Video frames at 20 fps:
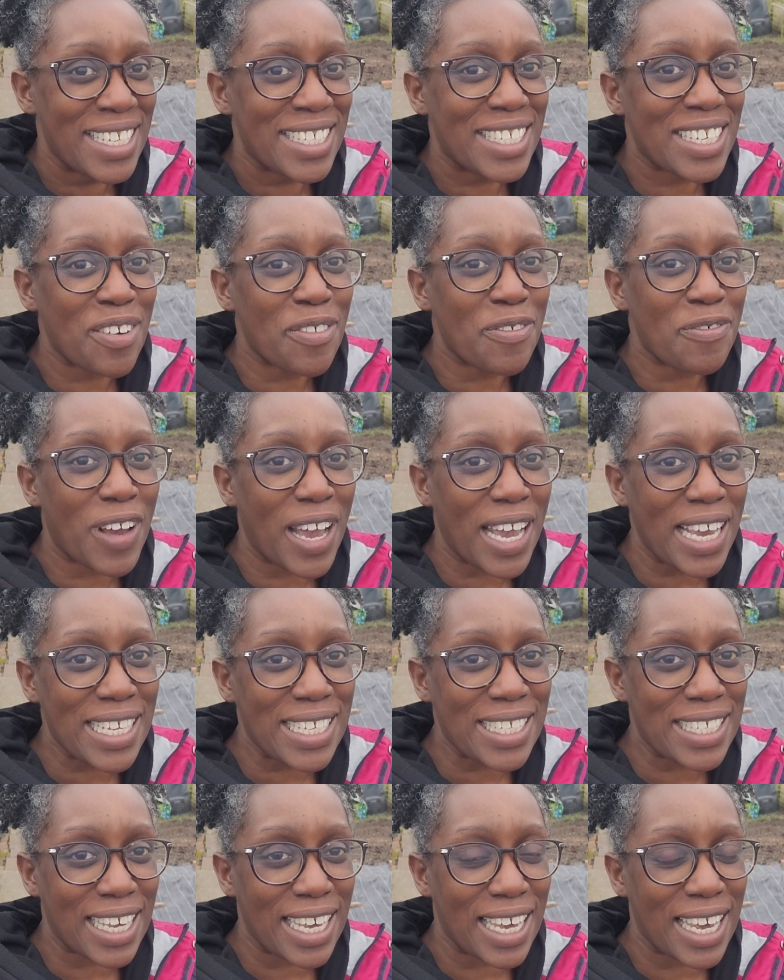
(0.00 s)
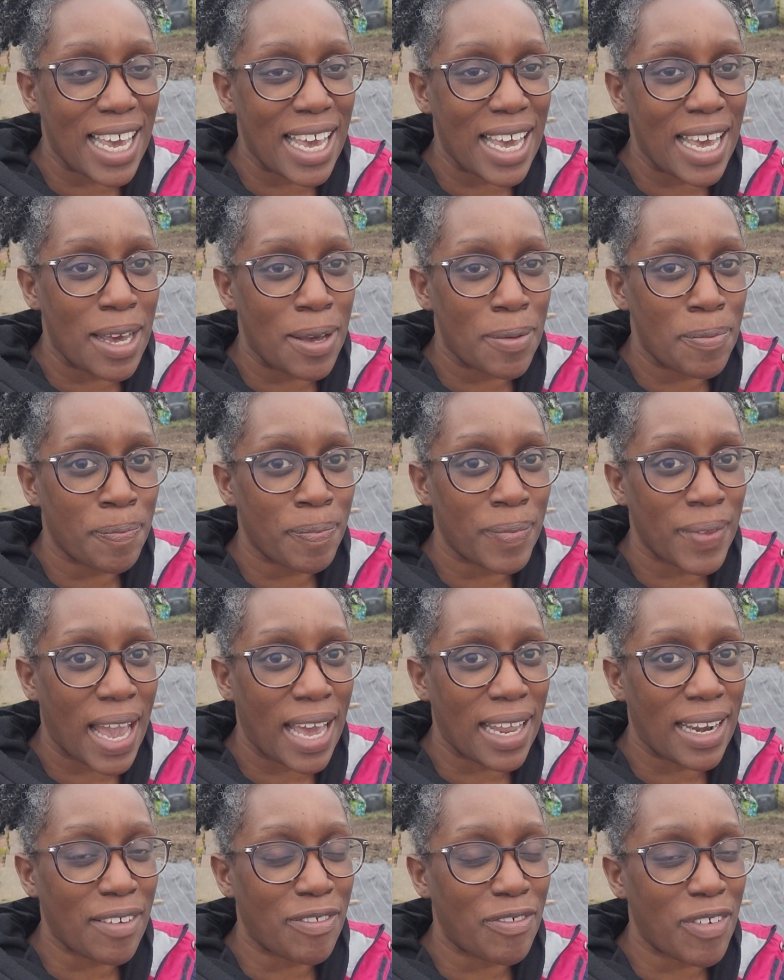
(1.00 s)
to fight it. And
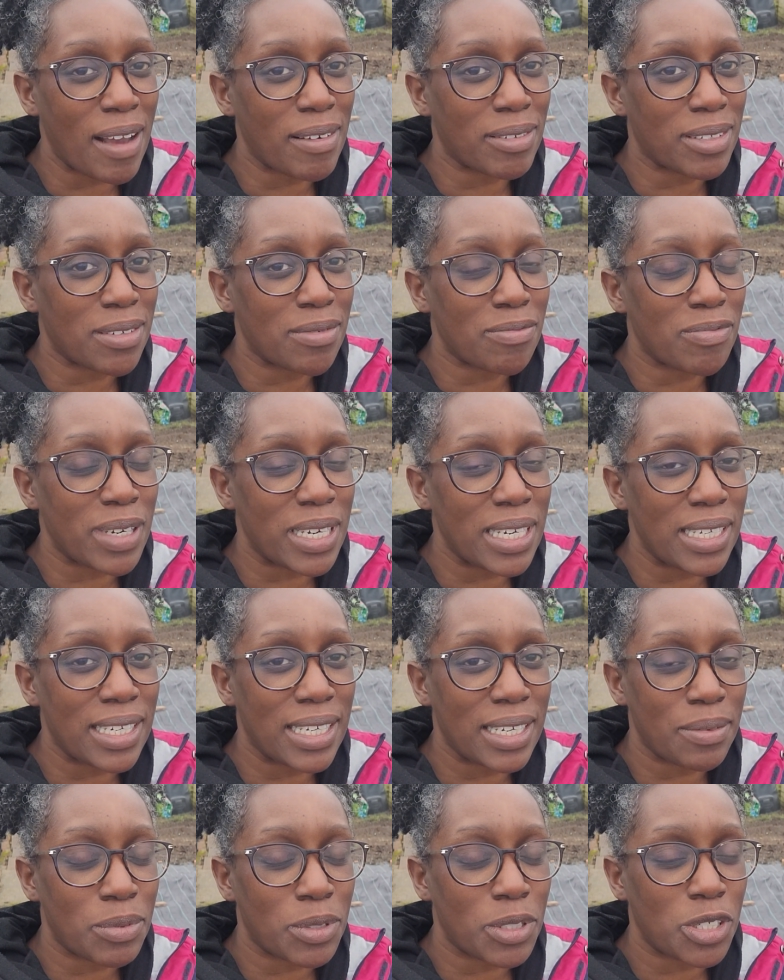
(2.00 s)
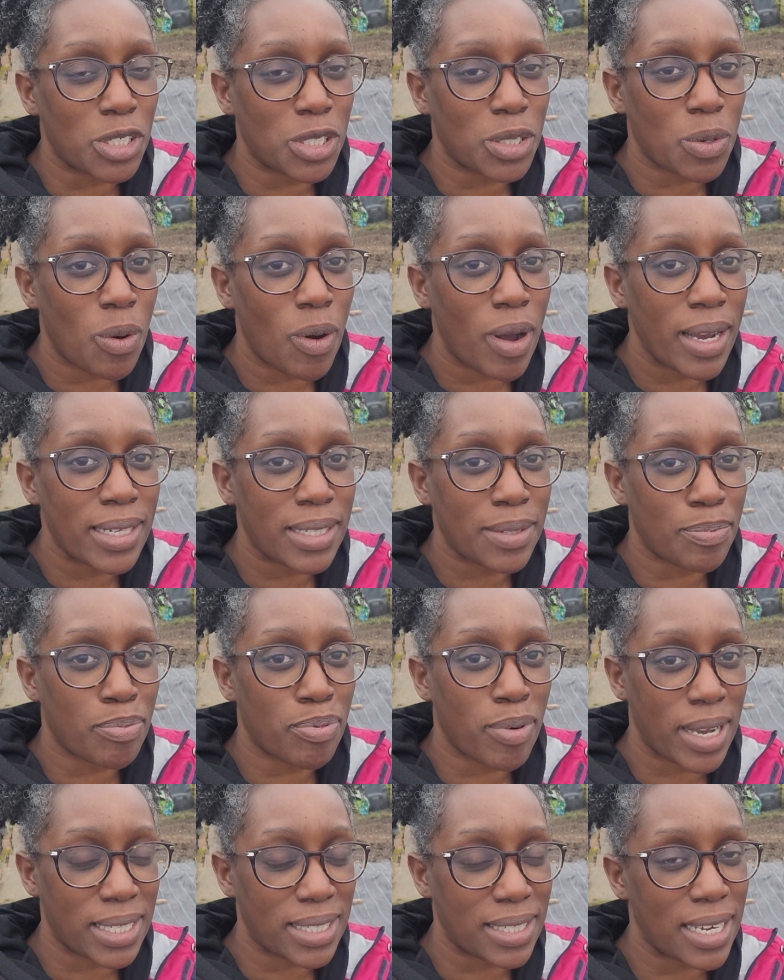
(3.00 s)
I found it was just quite
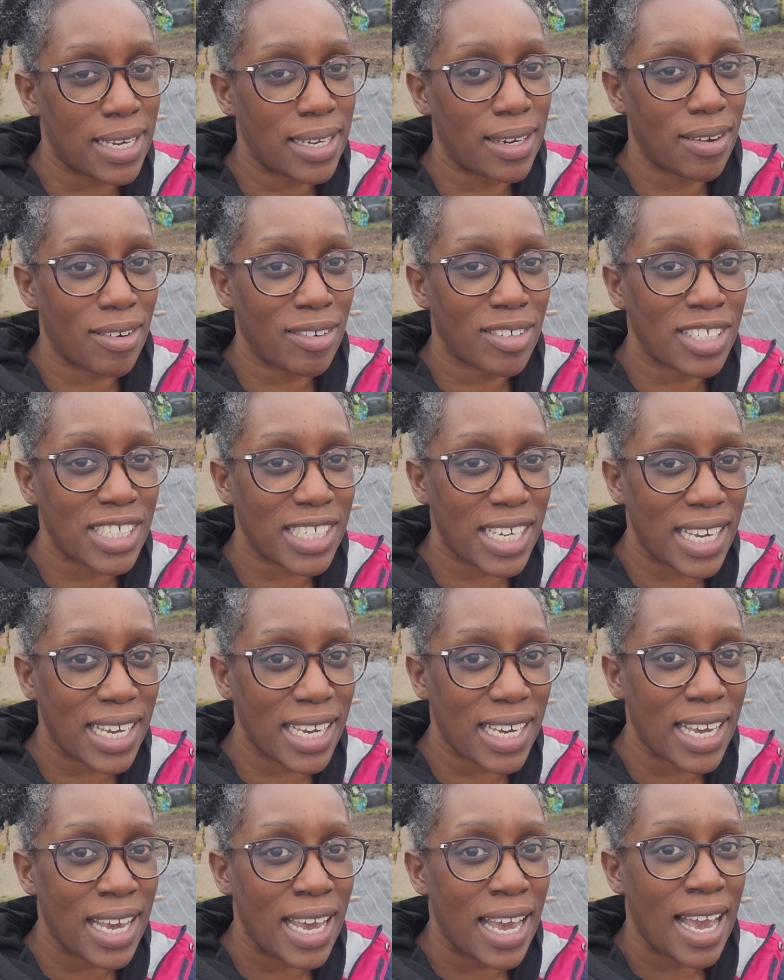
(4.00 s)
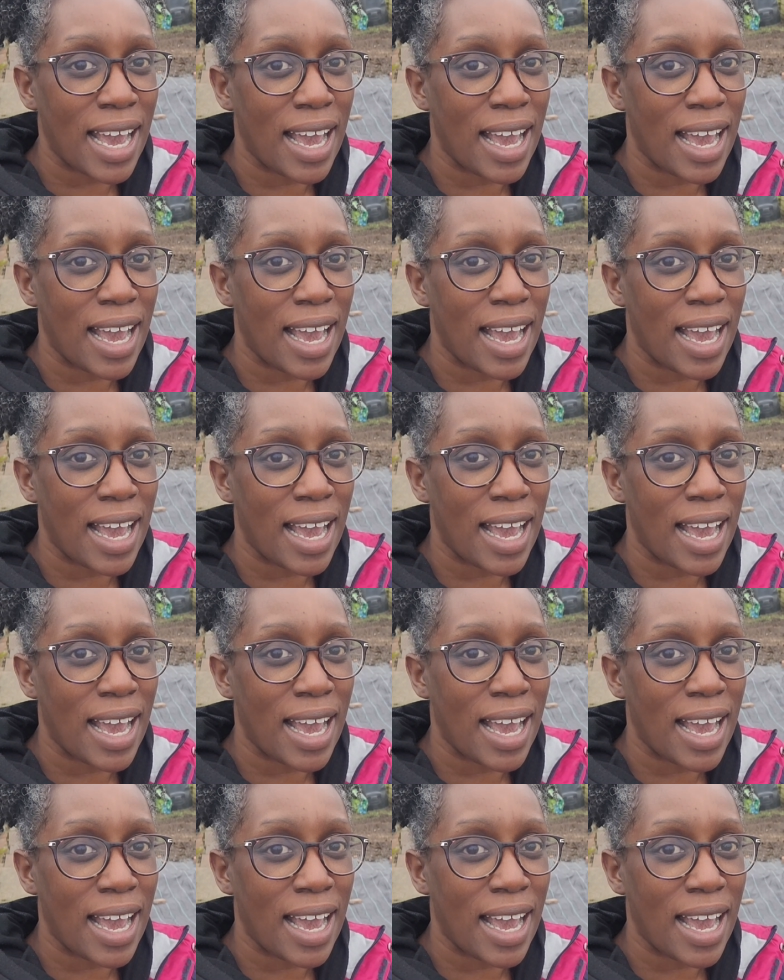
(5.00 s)
depressing last year,